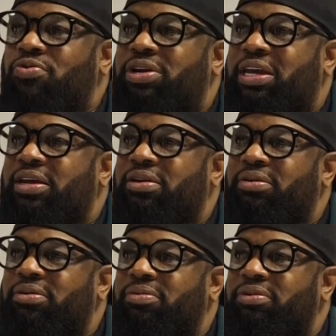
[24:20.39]

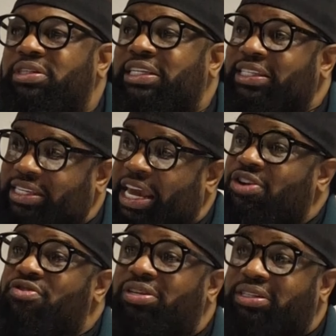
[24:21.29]
can sustain
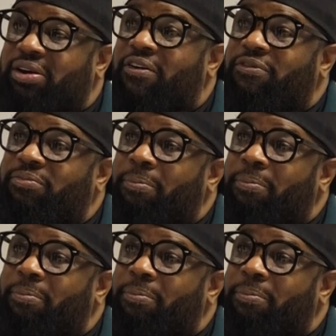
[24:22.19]
yourself